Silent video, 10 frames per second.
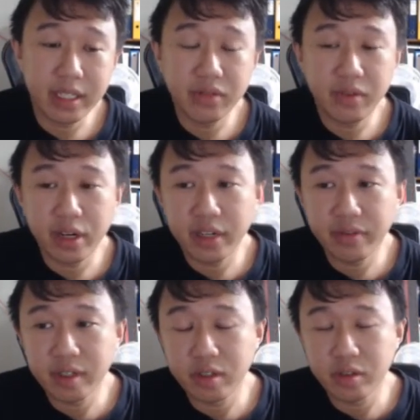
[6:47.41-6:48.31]
It's very
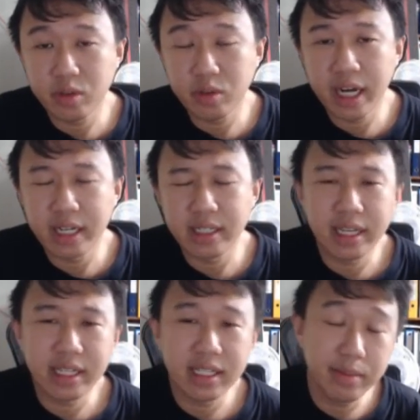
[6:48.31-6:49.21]
difficult to ask
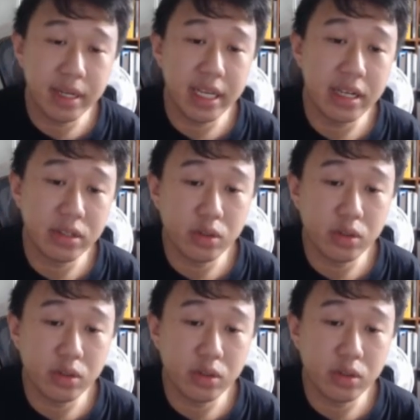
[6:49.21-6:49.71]
like somebody else